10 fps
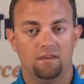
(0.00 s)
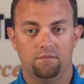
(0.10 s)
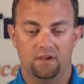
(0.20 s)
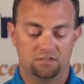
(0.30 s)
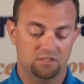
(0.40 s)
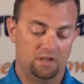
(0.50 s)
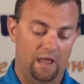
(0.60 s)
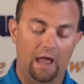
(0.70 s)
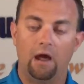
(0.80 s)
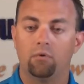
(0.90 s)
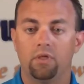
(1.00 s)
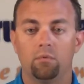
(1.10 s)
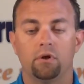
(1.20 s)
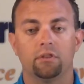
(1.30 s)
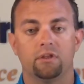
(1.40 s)
invest in how
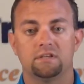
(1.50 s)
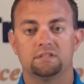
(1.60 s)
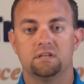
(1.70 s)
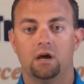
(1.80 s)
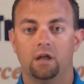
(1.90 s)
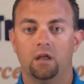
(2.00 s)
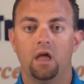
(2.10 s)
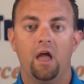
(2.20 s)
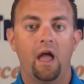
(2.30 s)
they want things done,